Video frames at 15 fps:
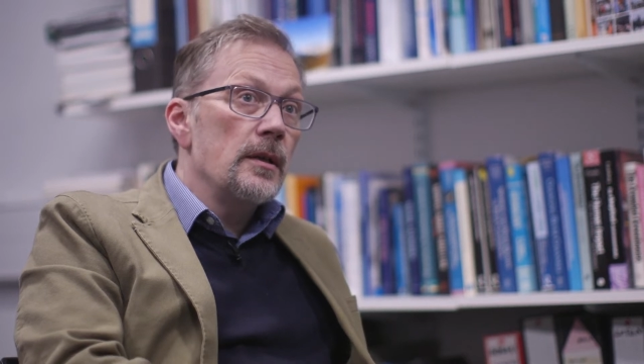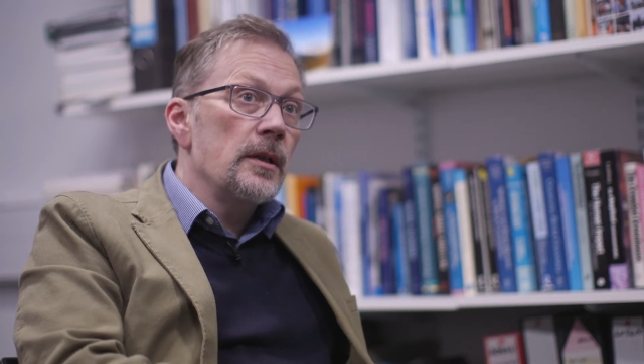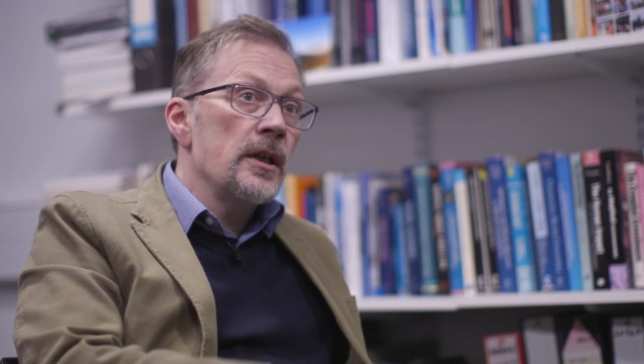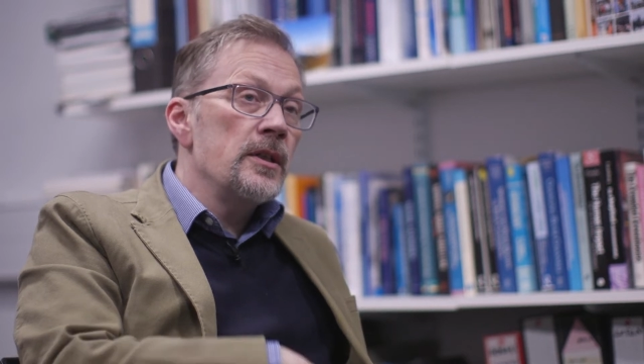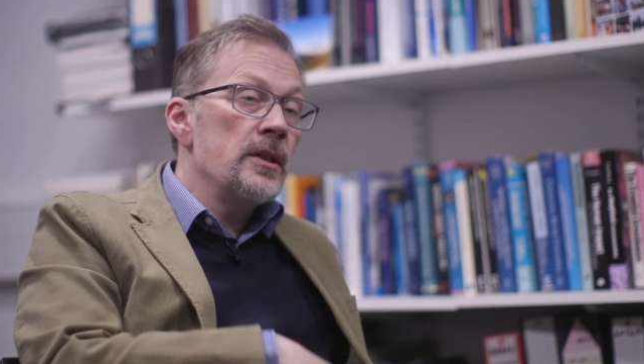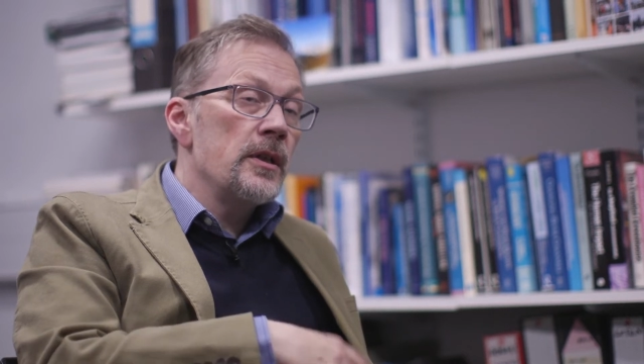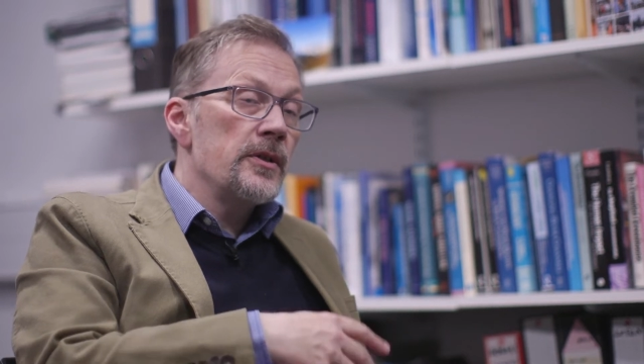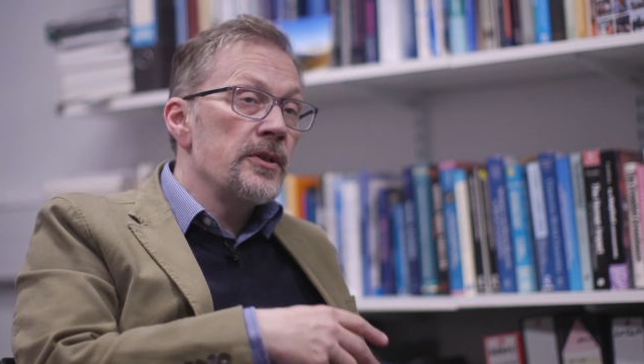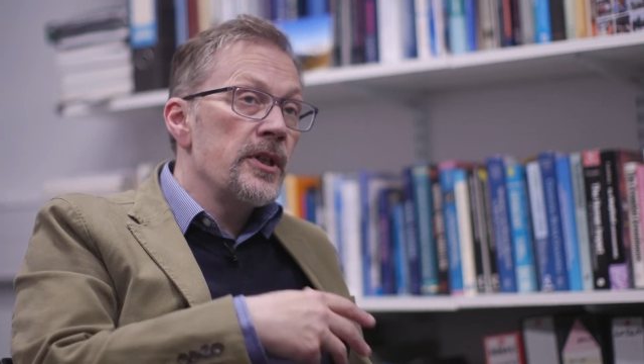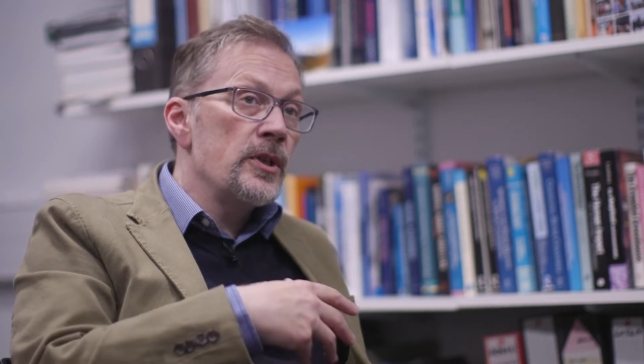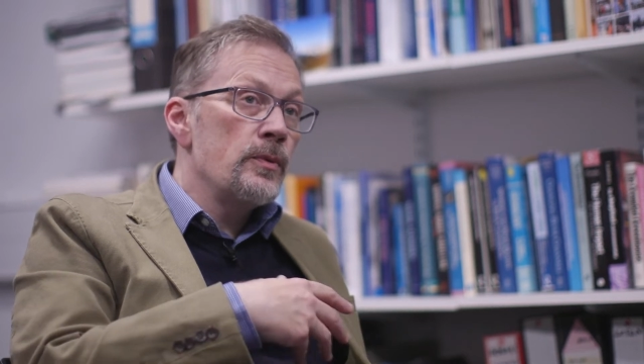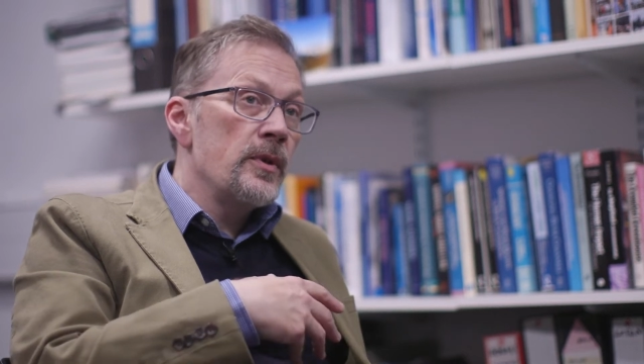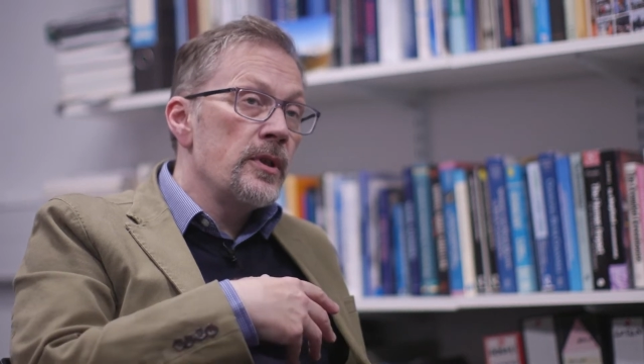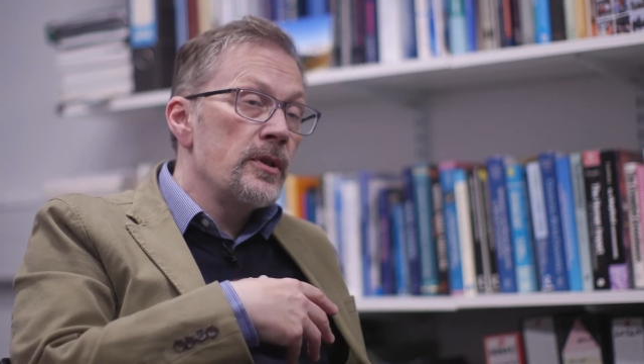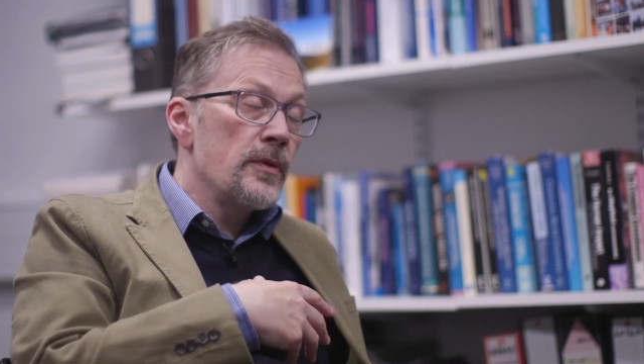
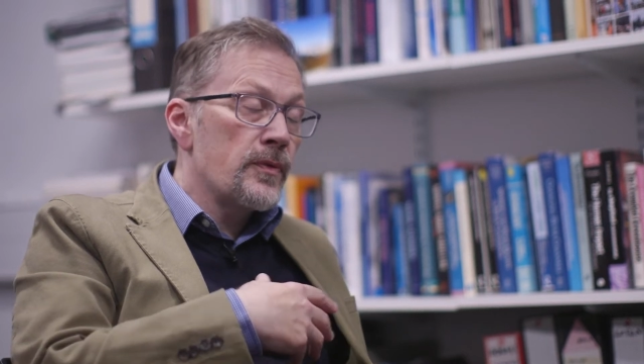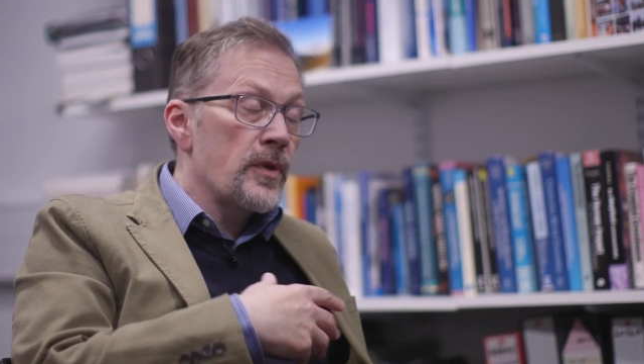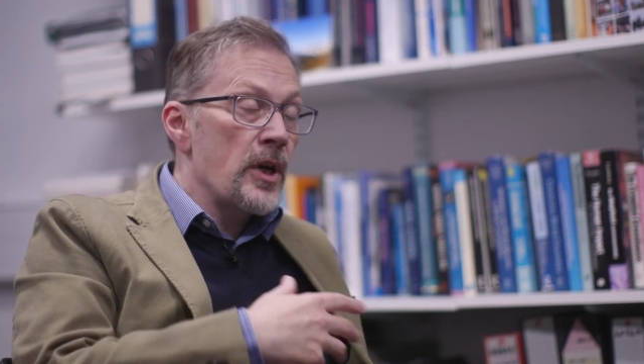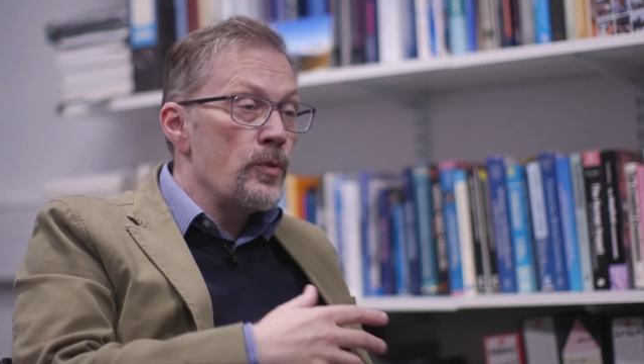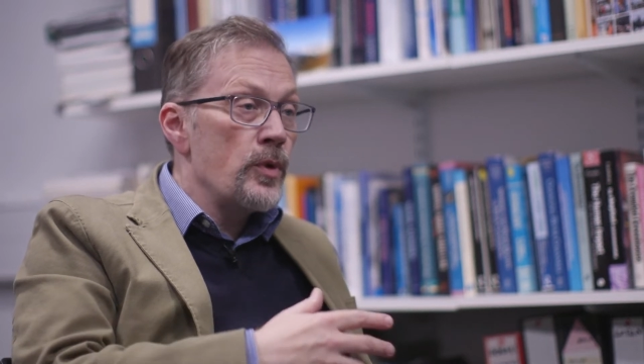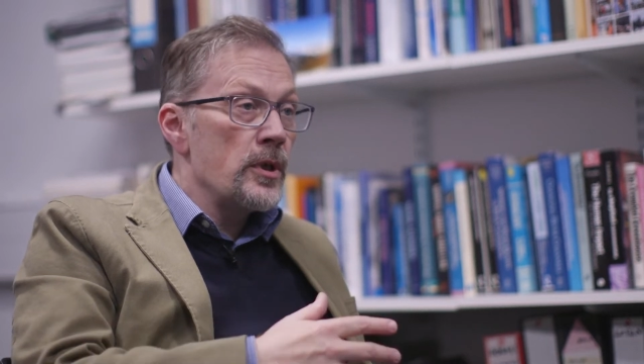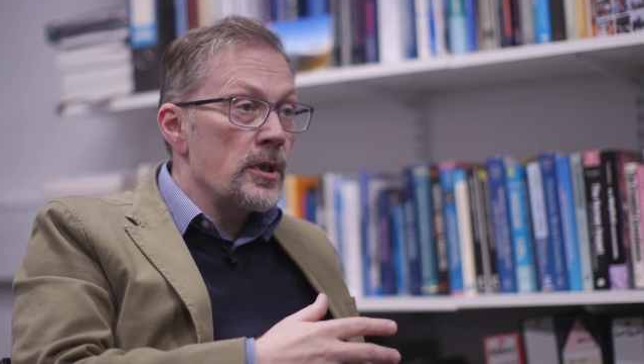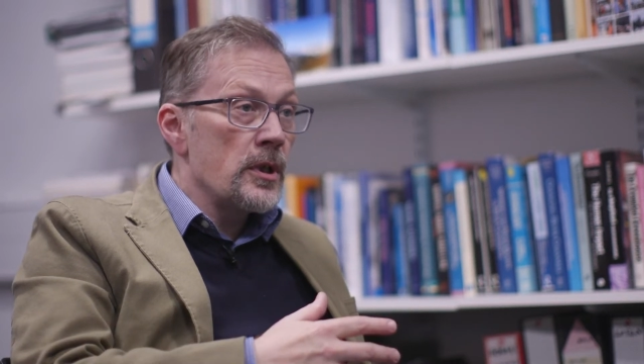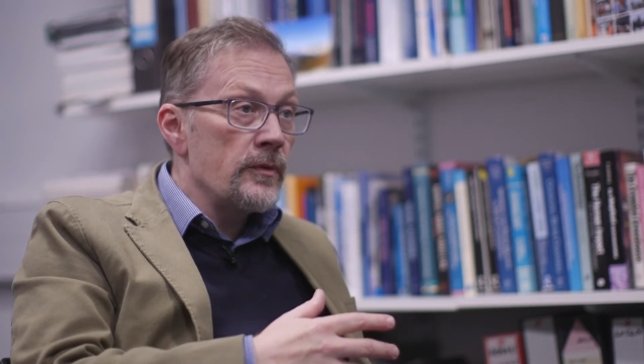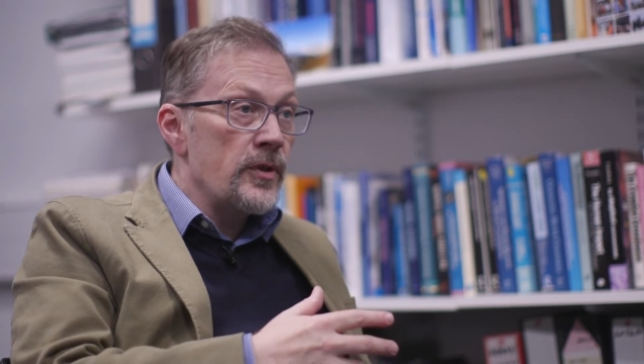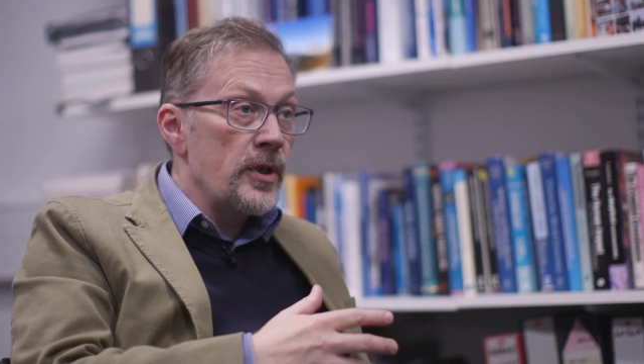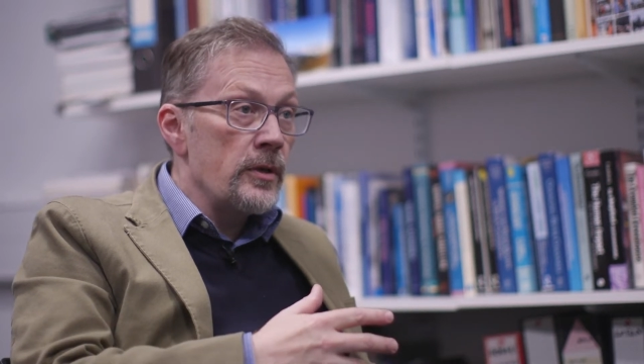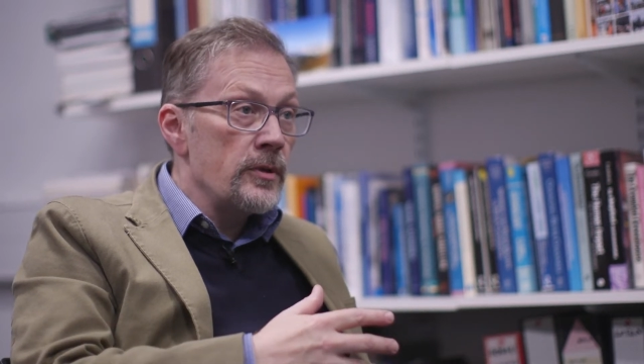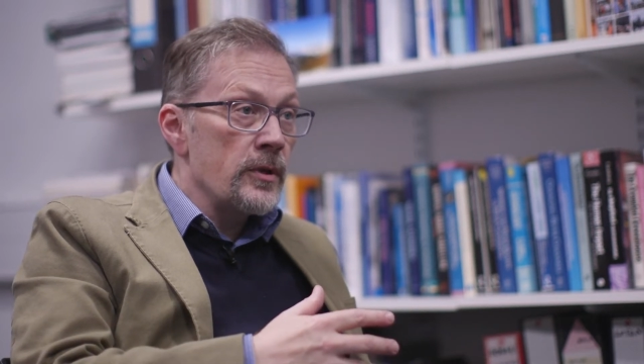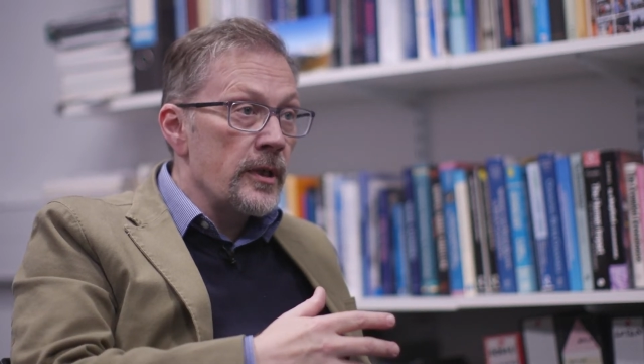conducted within the framework of the
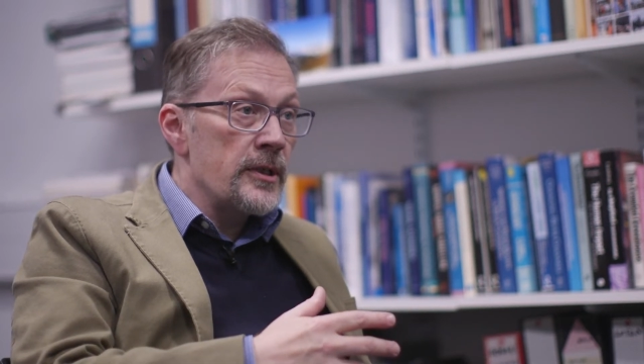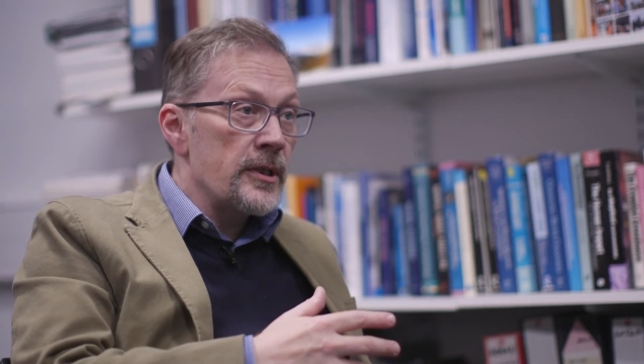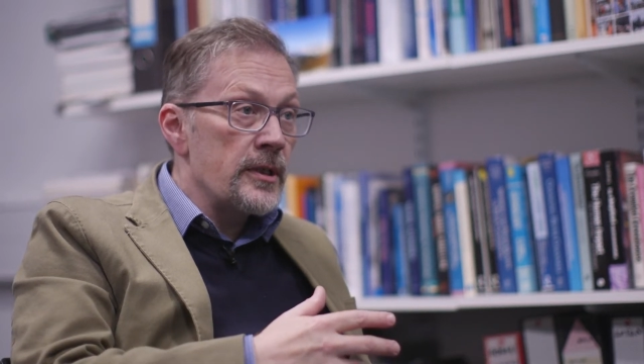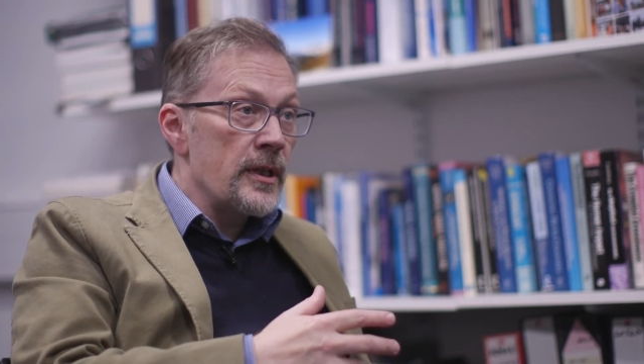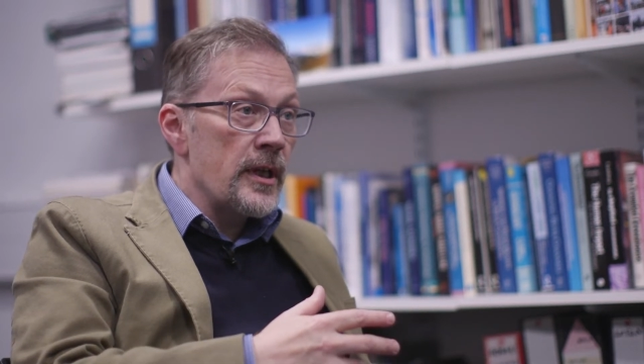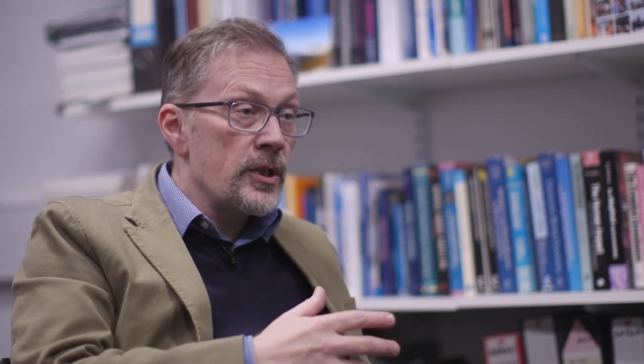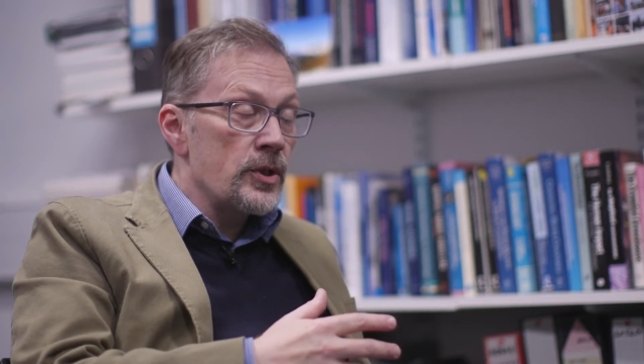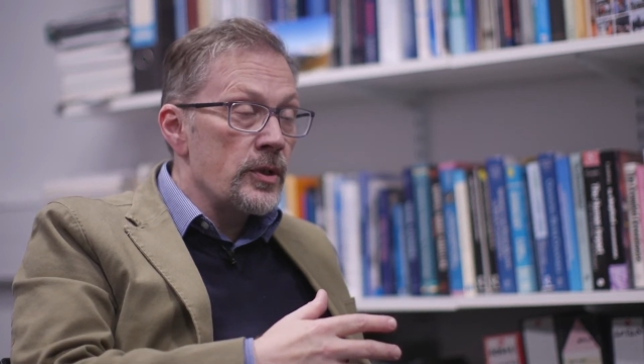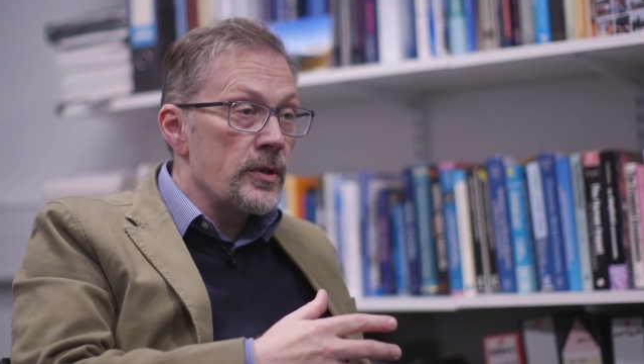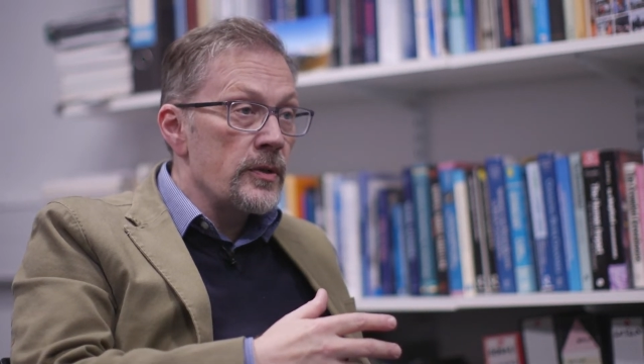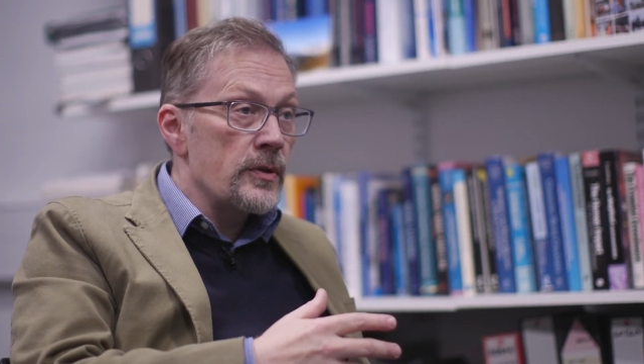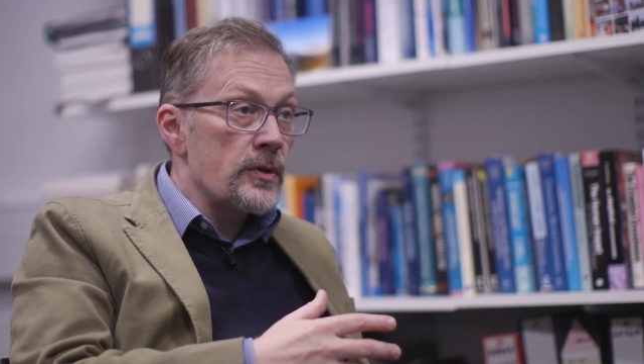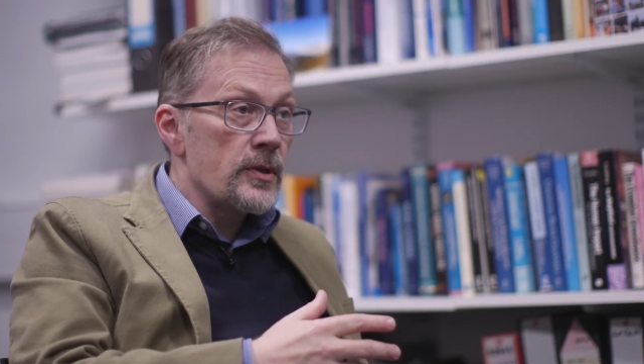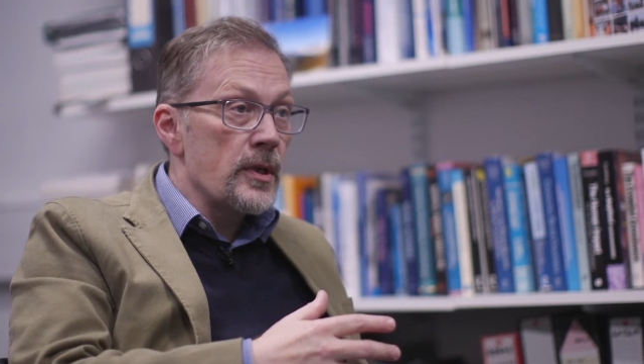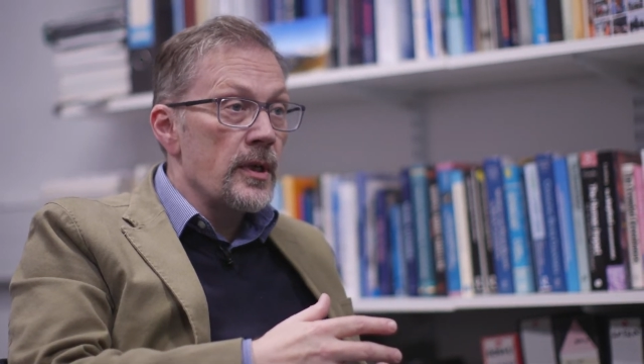United
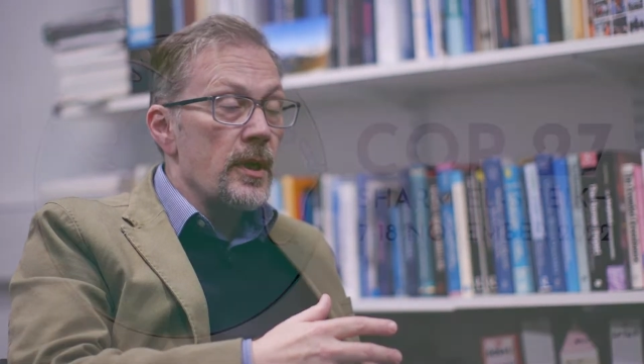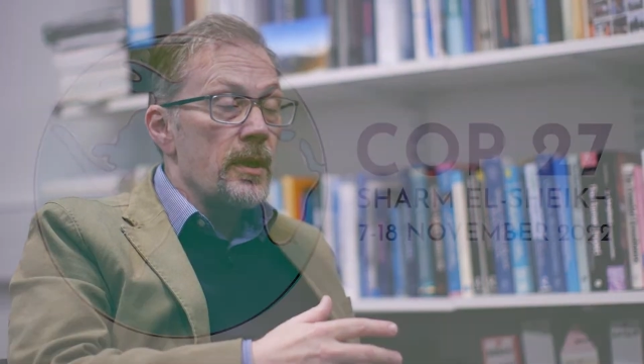Nations